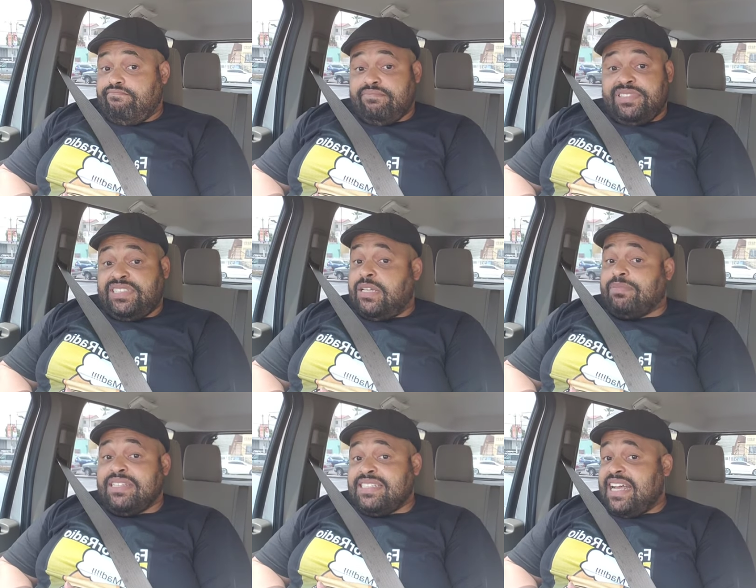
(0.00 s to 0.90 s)

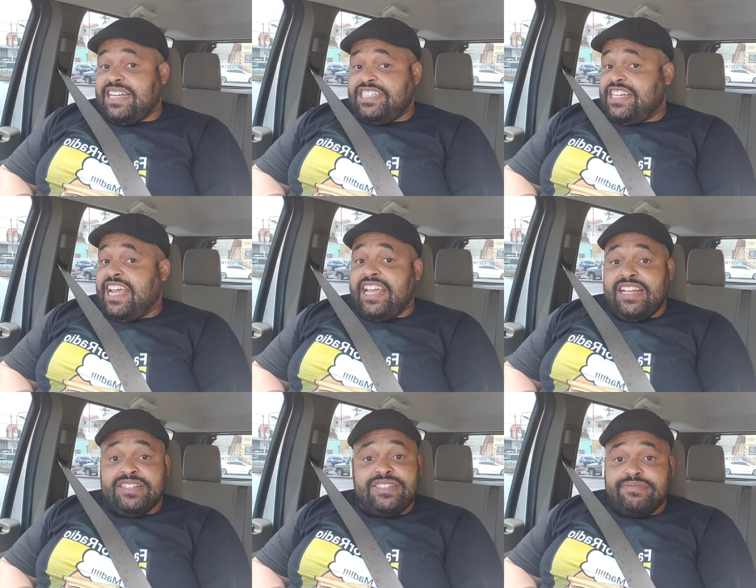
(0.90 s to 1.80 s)
something's got to
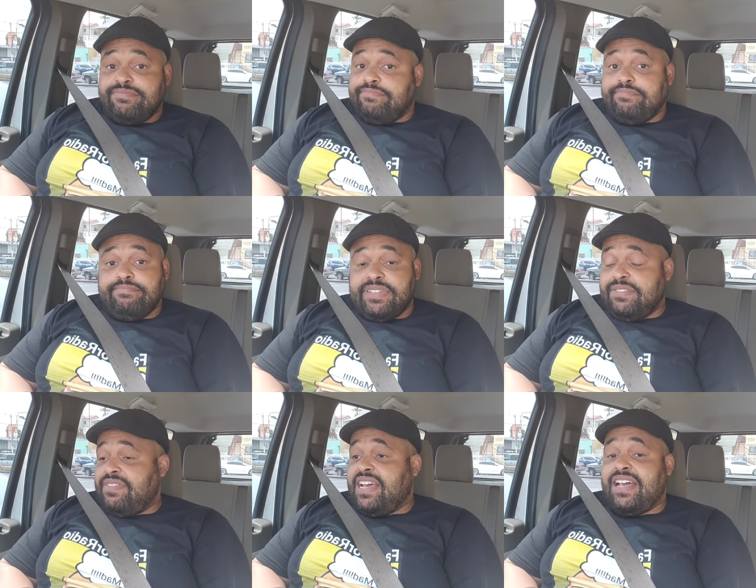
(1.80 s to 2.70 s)
change.
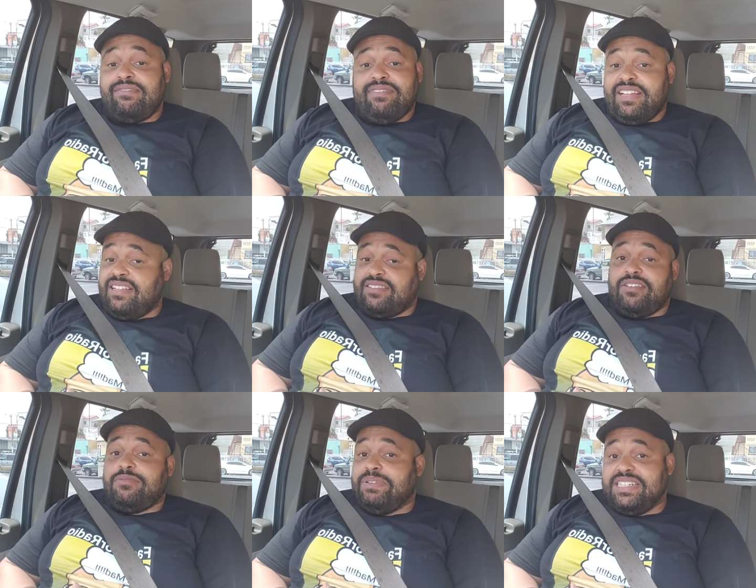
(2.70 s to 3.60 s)
If not, it's
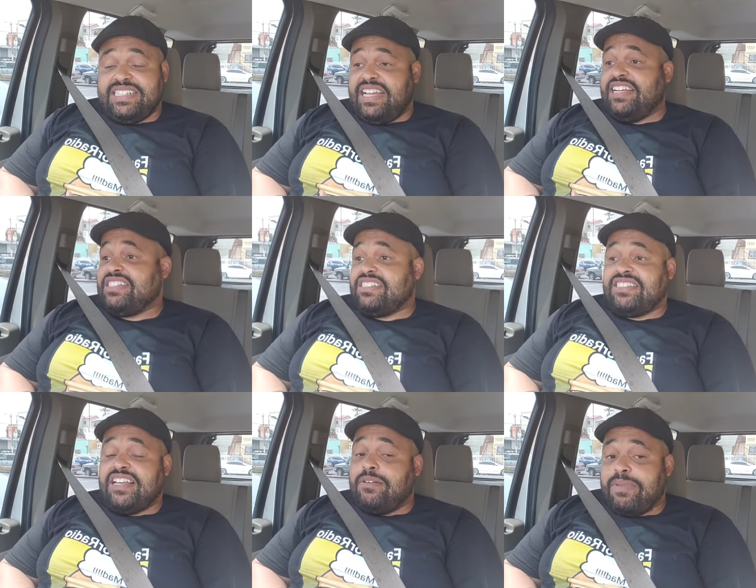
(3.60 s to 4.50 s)
going to be changing
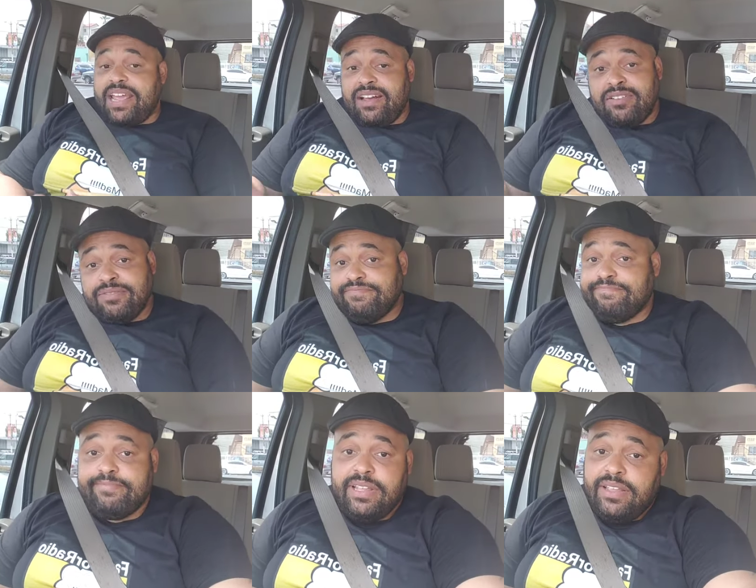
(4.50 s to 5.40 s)
somehow.
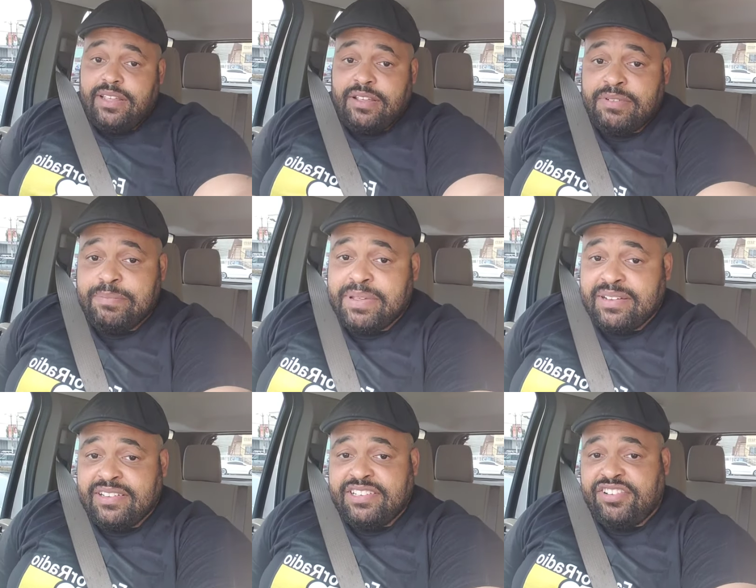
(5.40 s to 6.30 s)
We've
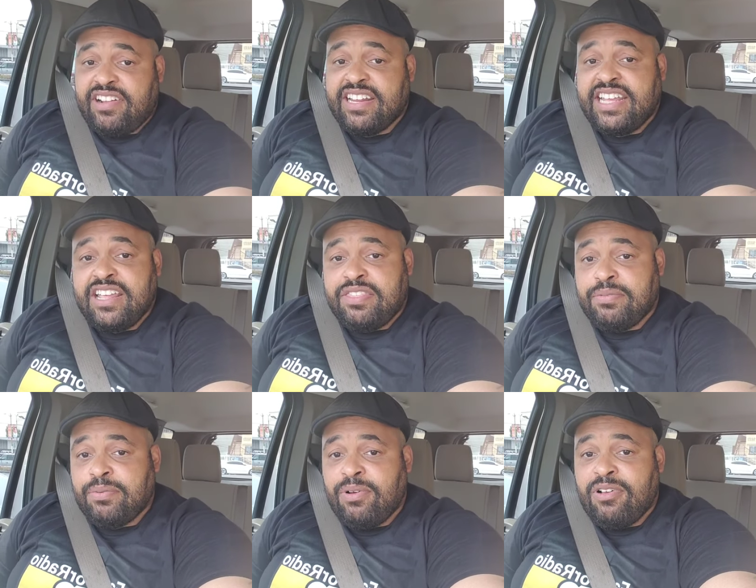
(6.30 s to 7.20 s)
been trying to get
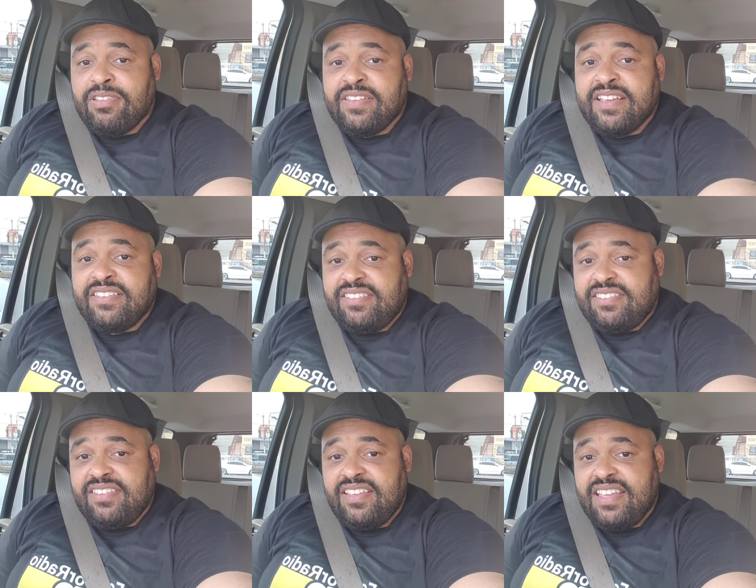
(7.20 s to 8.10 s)
through all
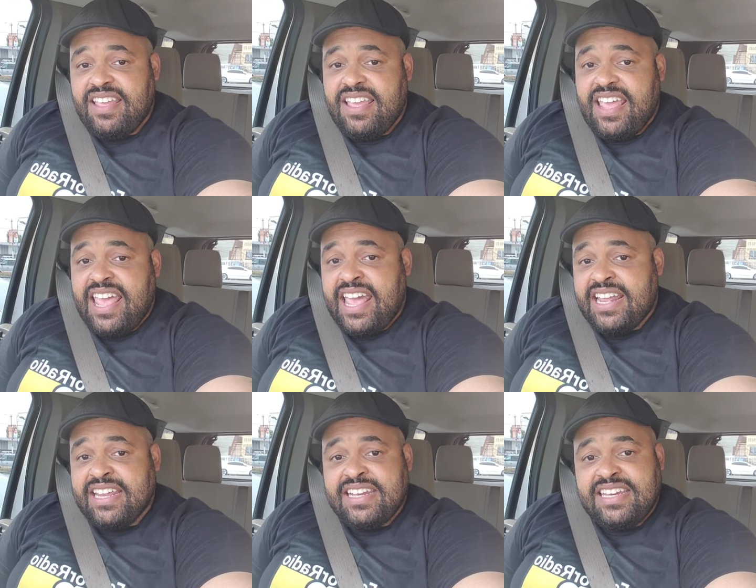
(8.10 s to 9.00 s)
this
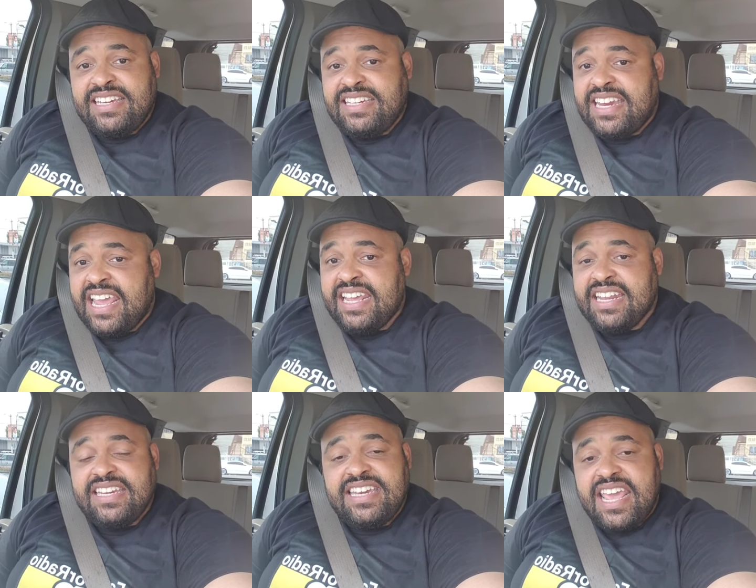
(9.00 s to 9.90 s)
at a
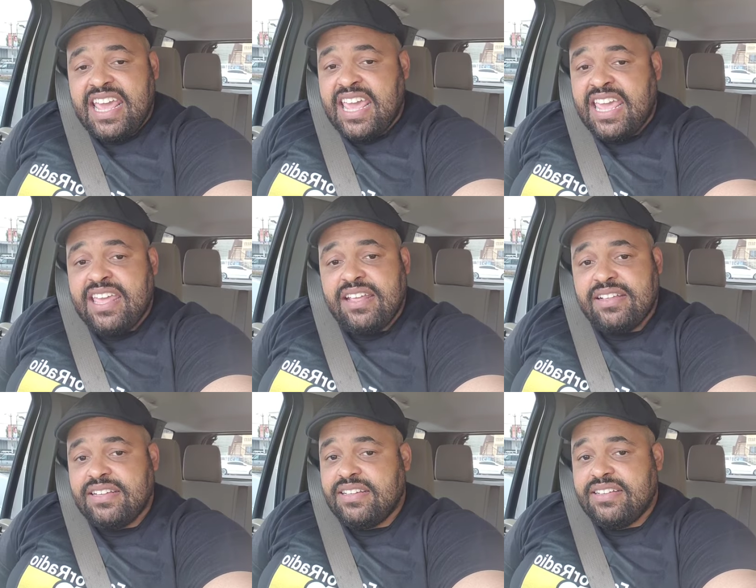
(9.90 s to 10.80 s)
day-to-day.
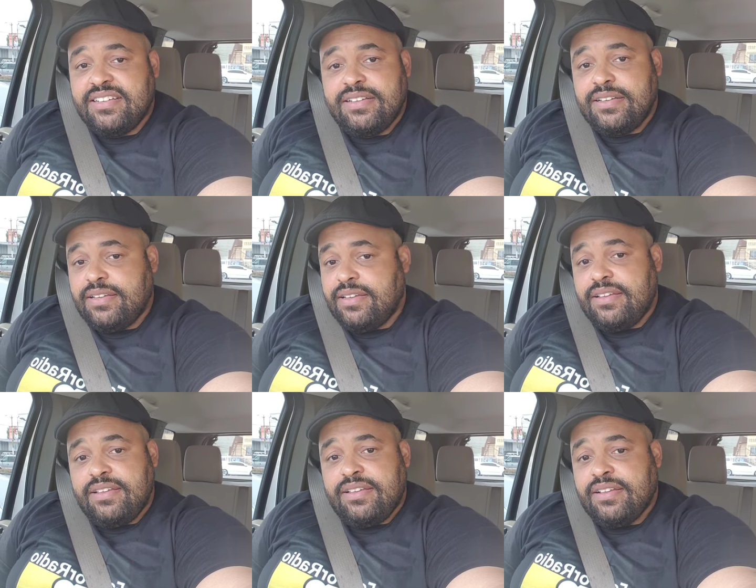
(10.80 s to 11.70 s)

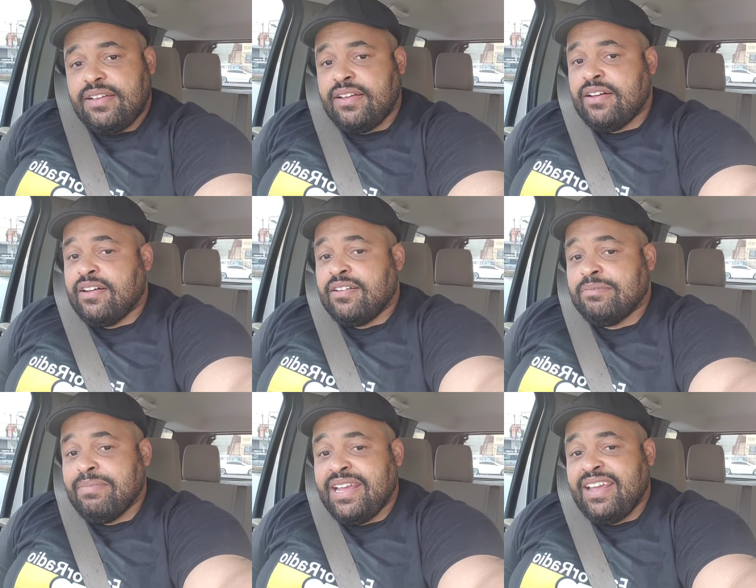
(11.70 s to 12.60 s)
Oh,
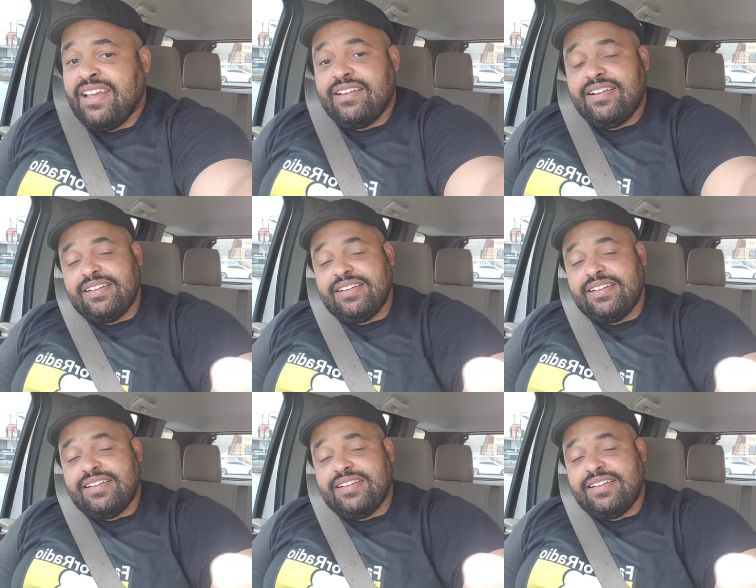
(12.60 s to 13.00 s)
man.